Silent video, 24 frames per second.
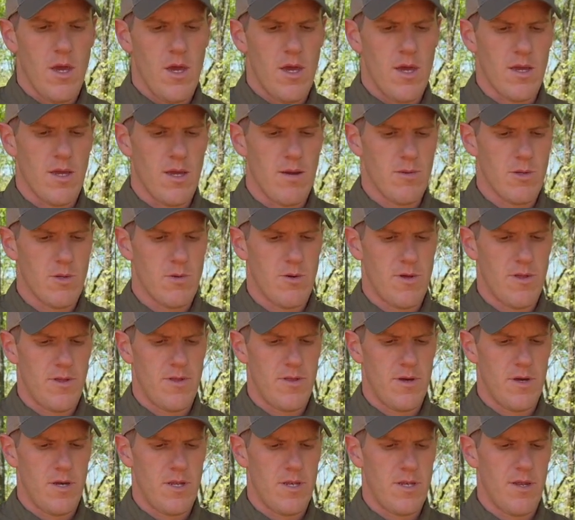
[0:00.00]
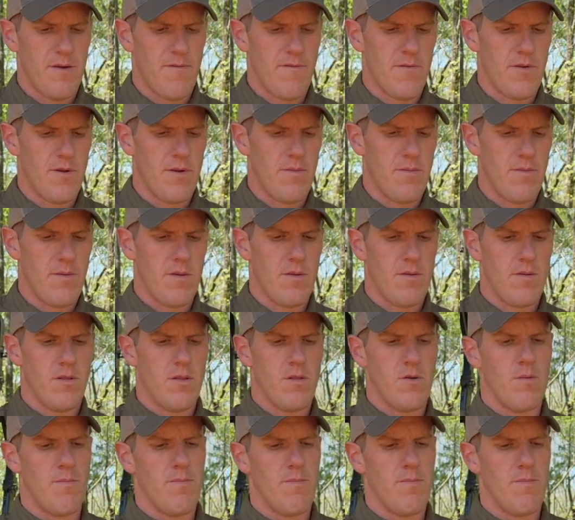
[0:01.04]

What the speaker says: It comes with different little